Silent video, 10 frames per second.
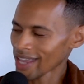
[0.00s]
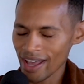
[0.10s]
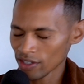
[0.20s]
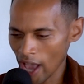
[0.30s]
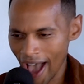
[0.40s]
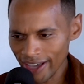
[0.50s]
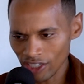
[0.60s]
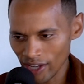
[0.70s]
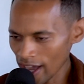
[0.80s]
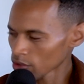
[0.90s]
That I
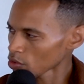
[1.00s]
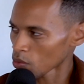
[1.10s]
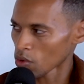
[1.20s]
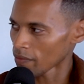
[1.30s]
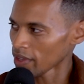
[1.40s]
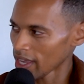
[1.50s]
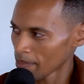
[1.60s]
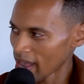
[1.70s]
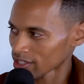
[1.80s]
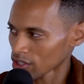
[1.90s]
can handle the war of the
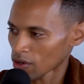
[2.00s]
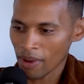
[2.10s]
MS and our